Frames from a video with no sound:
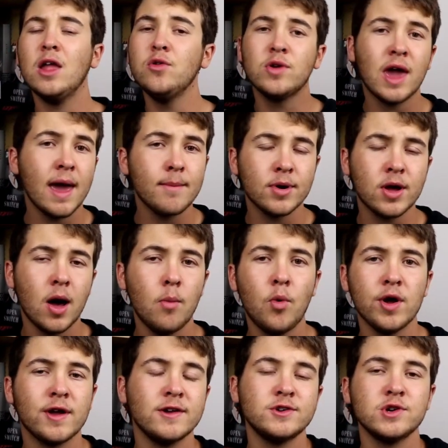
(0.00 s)
and you can't become
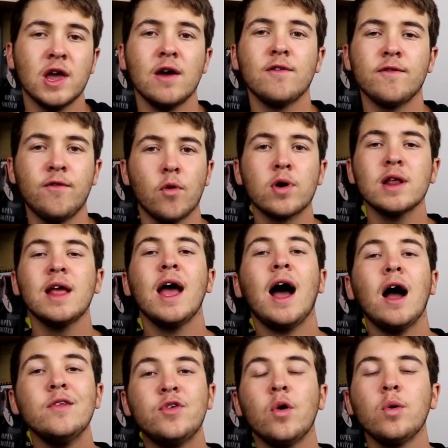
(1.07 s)
one because you can't afford it,
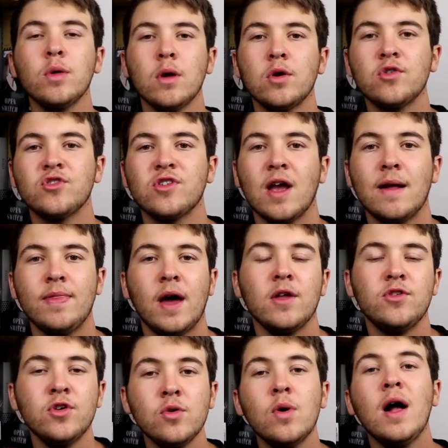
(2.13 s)
I totally understand
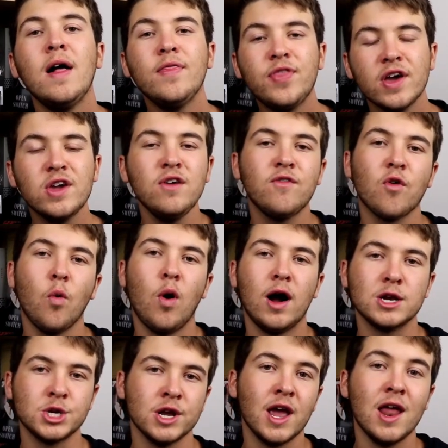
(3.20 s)
that too. Thank you for
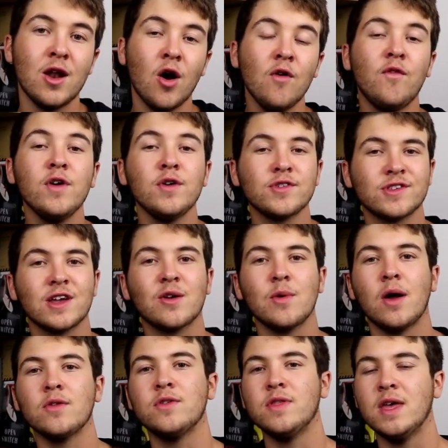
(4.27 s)
watching, and hopefully you'll stick
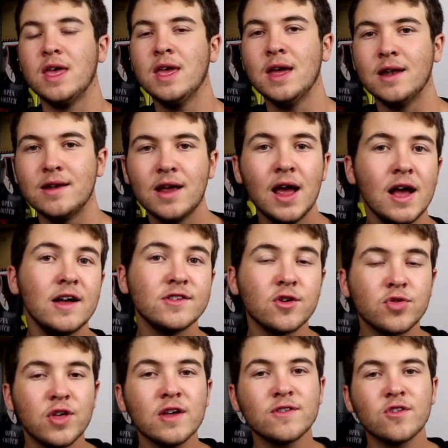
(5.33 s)
around to the end.
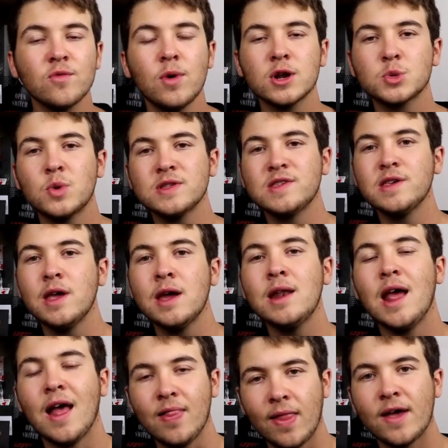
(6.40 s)
So thanks so much once
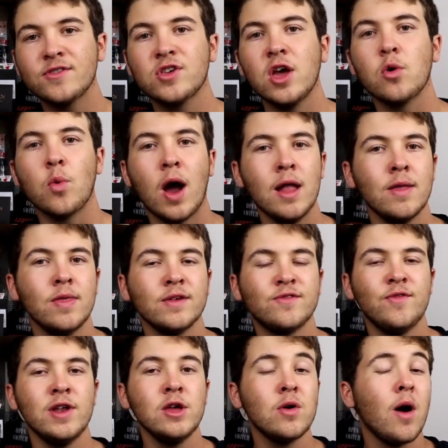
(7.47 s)
again, and let's get right into
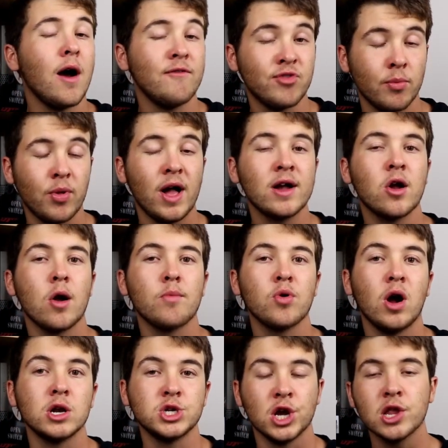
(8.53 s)
this video of the Black Art
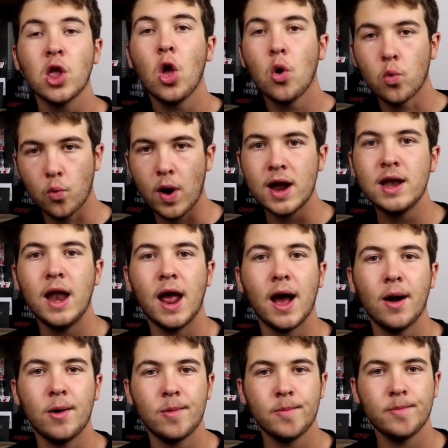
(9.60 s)
Project right
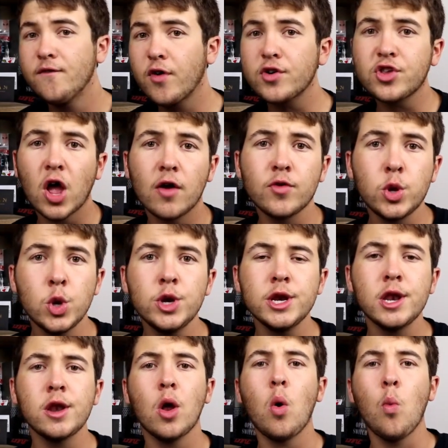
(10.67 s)
now. First off, you
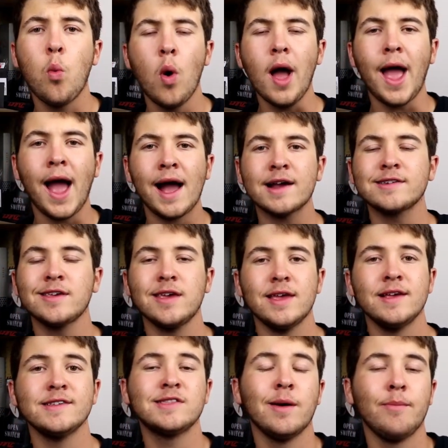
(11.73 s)
need to know what
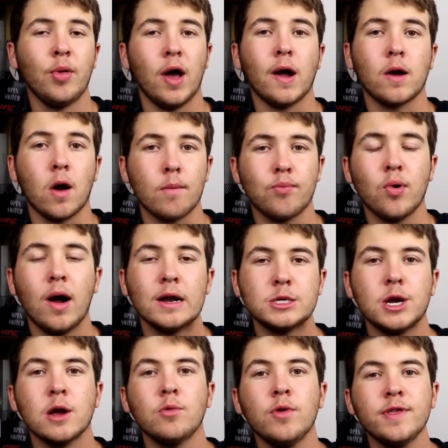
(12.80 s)
actually is the Black Art
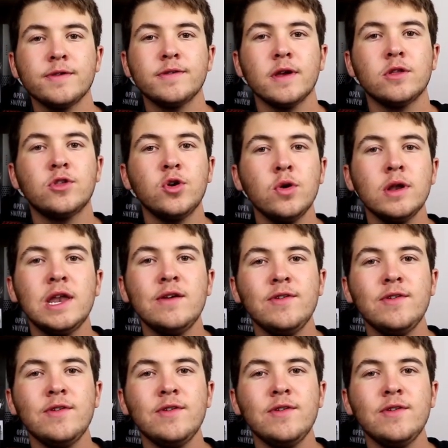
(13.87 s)
Project. Well, this is a two